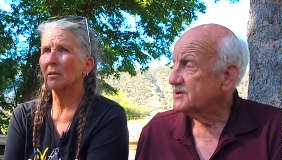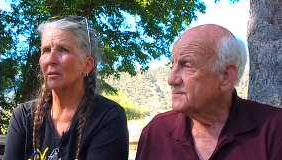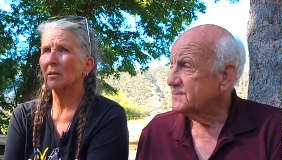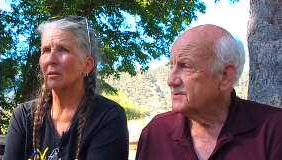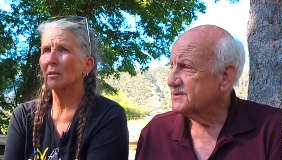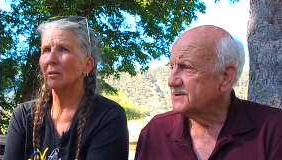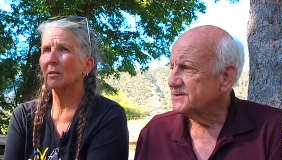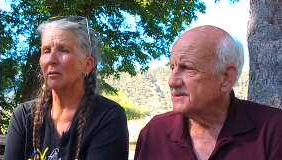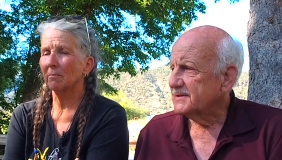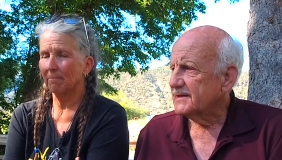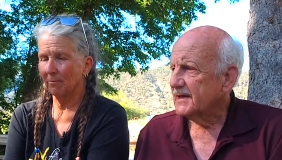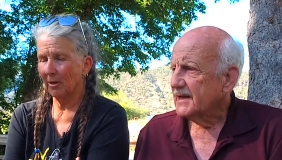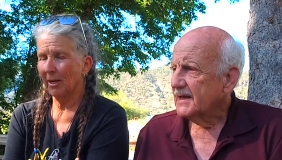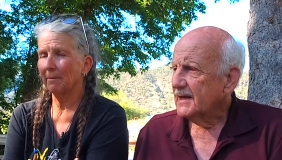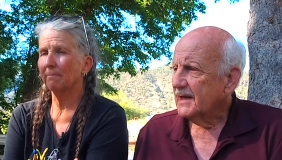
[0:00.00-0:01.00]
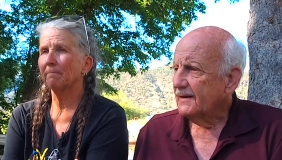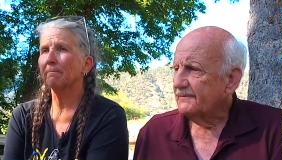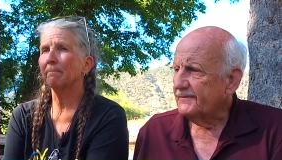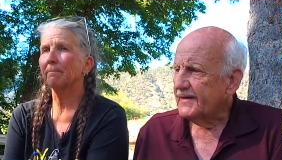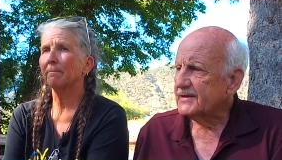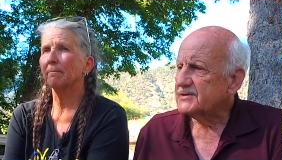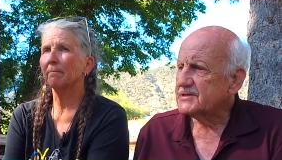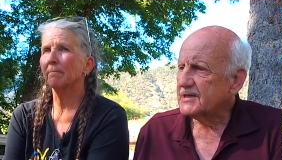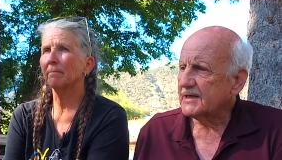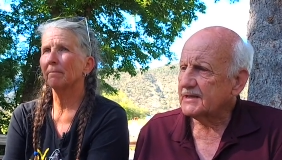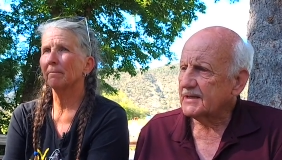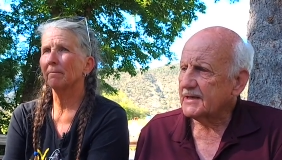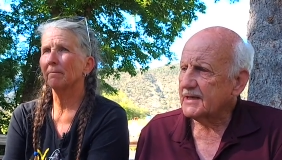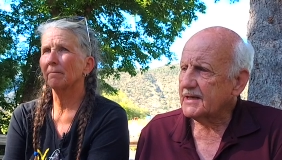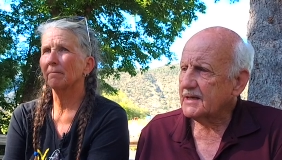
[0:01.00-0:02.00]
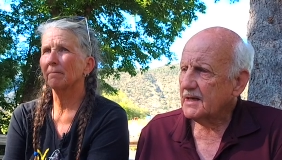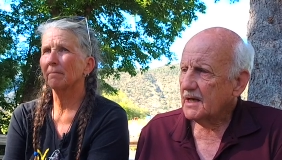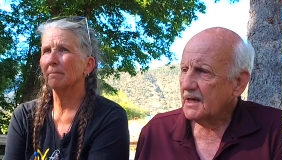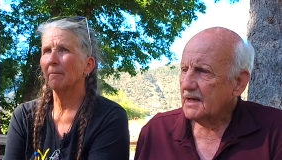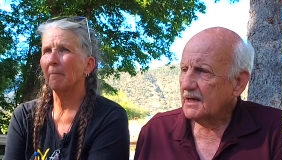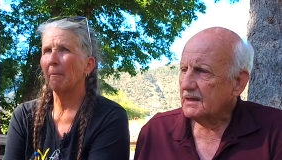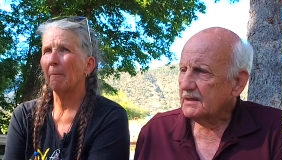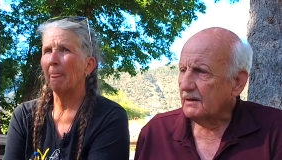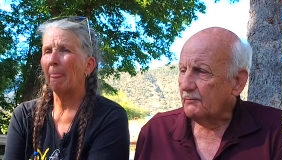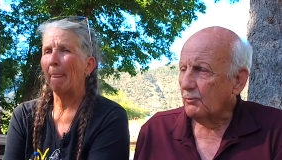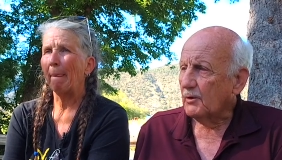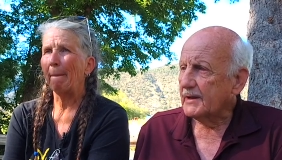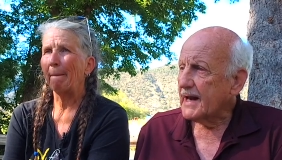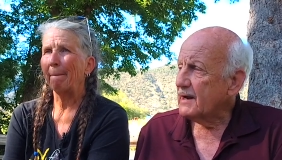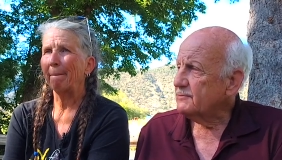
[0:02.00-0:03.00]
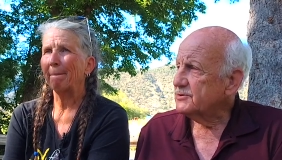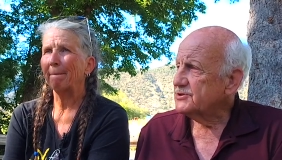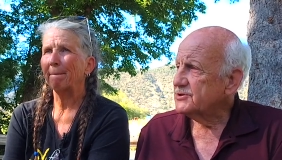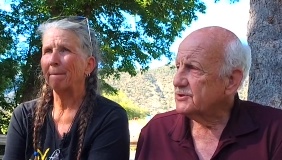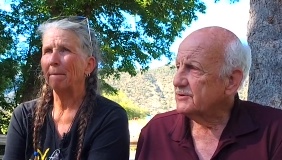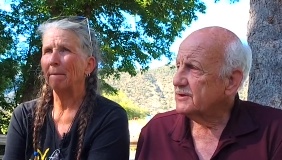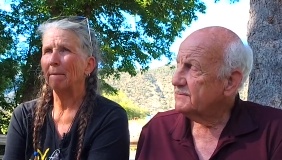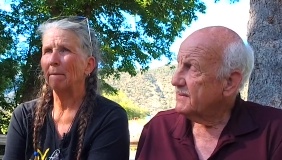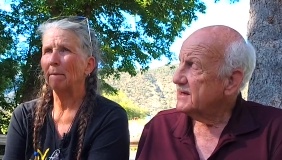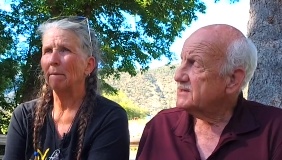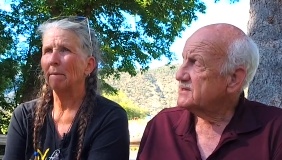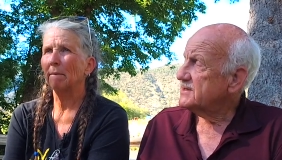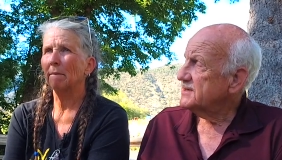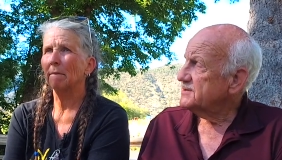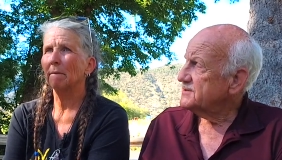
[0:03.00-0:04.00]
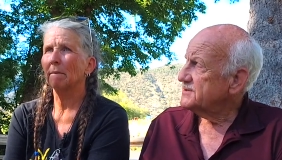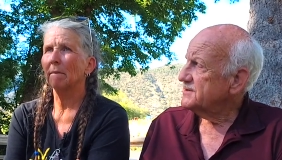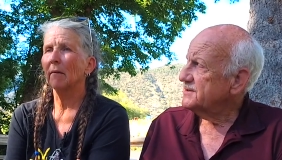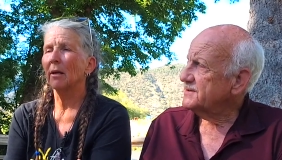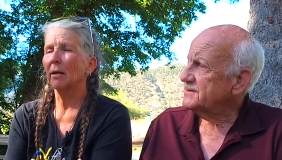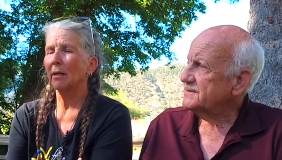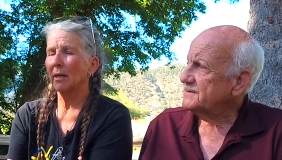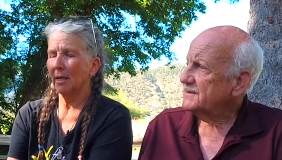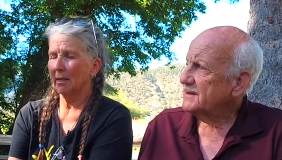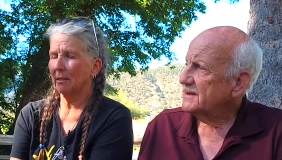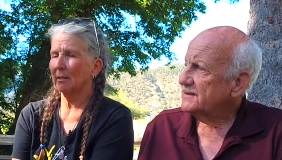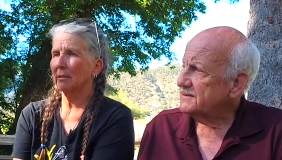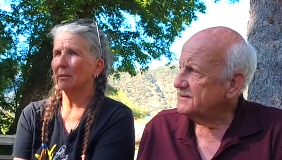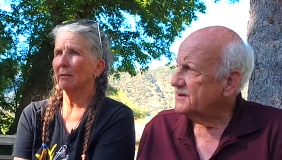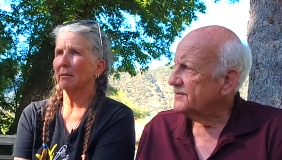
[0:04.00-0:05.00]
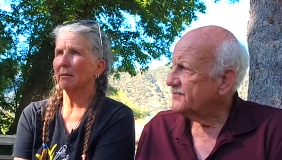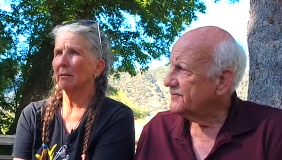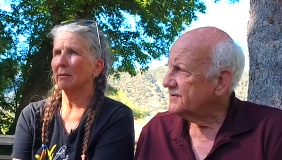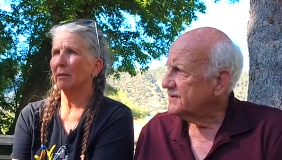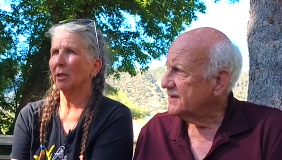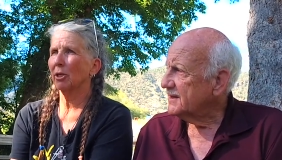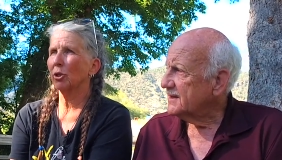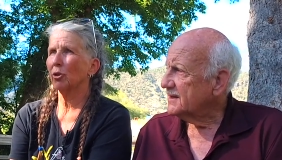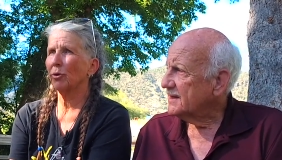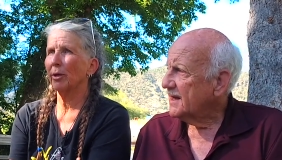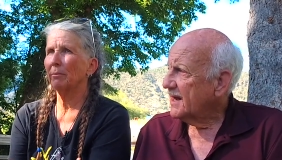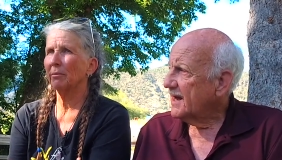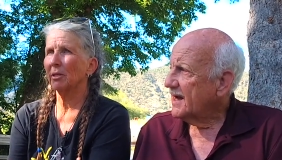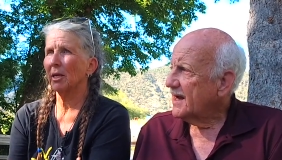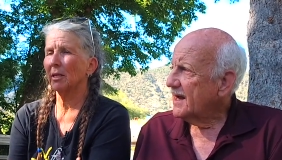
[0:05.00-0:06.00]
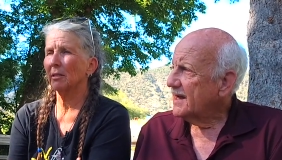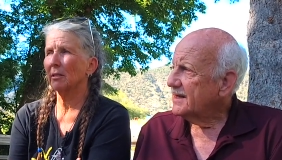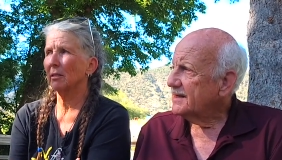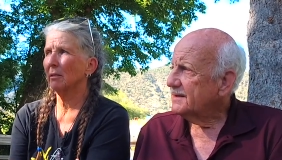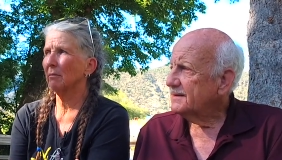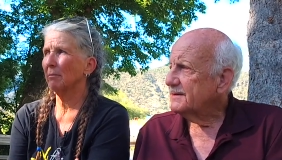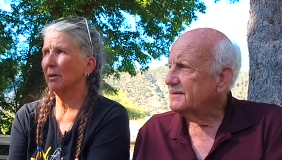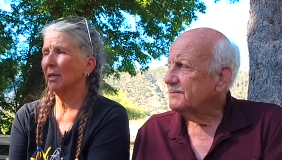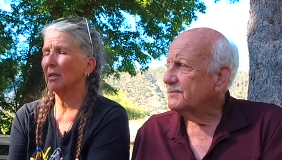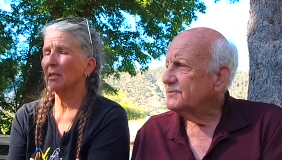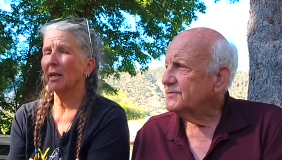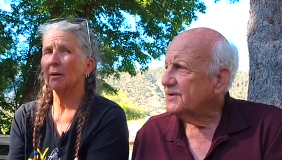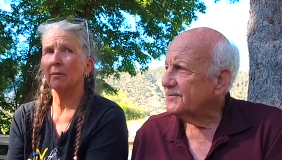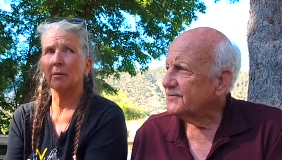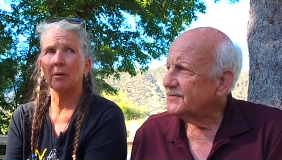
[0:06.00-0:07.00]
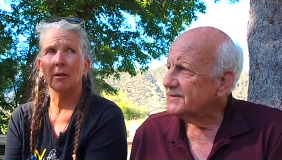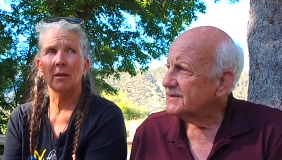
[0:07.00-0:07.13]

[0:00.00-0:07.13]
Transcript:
Speaker 1: position. Right. Then suddenly what I was showing made sense to you? Yes. Different than stream
Speaker 2: sense because I different